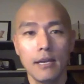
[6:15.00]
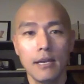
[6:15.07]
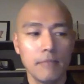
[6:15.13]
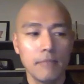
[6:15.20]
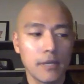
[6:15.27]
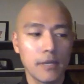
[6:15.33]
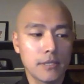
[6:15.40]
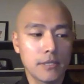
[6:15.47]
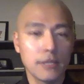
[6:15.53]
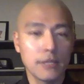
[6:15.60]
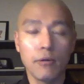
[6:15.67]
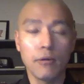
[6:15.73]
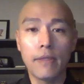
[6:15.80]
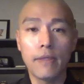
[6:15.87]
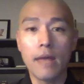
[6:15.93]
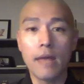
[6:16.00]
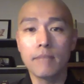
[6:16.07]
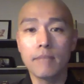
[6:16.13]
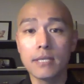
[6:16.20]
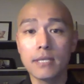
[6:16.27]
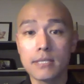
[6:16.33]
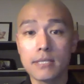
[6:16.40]
Because what that
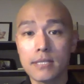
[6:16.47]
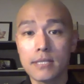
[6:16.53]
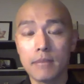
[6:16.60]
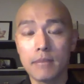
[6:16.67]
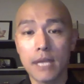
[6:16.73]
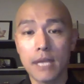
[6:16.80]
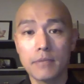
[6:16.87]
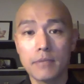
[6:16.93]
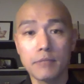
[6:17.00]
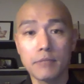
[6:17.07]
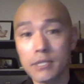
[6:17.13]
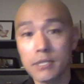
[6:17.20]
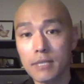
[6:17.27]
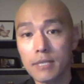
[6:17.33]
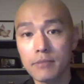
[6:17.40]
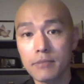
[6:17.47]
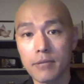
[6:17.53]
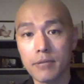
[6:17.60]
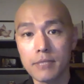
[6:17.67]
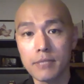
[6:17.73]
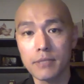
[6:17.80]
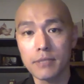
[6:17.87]
means is sometimes we skip
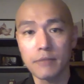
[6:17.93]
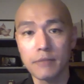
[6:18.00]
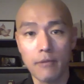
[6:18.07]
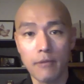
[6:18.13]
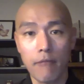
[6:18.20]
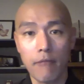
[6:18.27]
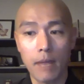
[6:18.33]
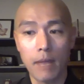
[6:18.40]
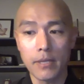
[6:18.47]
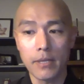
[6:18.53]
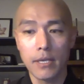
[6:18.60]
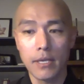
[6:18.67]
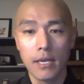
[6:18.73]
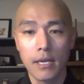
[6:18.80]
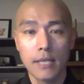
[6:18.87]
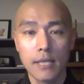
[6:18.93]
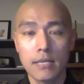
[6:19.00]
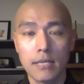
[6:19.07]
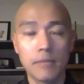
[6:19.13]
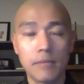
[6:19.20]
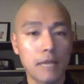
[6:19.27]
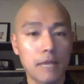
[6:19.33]
Christmas with the family.
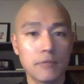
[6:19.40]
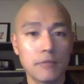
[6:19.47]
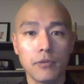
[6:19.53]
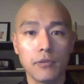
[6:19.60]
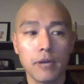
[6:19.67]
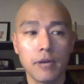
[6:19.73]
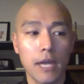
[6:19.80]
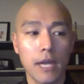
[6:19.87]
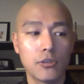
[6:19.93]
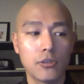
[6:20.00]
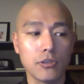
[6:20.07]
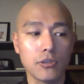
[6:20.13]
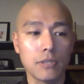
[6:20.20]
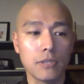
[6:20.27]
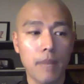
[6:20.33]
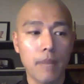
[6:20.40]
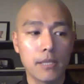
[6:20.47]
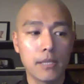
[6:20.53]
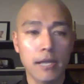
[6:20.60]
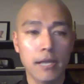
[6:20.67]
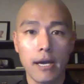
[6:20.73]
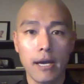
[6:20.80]
Sometimes we don't get to
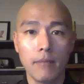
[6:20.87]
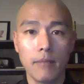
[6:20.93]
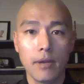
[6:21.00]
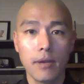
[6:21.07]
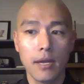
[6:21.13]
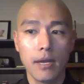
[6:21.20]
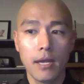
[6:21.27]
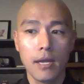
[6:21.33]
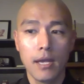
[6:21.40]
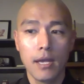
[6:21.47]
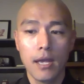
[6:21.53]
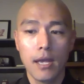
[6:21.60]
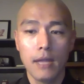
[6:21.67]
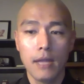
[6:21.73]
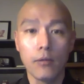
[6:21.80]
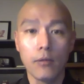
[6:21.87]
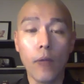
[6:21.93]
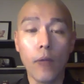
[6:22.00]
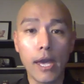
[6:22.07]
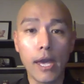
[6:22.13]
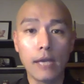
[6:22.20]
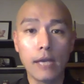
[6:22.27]
spend time the
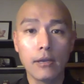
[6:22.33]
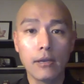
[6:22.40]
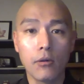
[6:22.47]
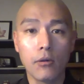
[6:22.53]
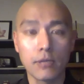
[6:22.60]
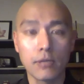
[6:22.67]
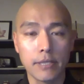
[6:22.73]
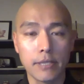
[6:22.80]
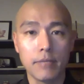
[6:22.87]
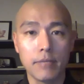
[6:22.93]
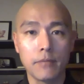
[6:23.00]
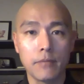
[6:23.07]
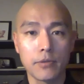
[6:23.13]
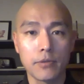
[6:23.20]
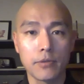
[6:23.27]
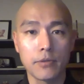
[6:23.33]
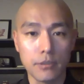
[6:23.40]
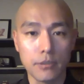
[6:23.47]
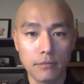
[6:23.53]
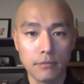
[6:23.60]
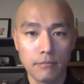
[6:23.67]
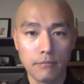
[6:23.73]
way ordinary people do.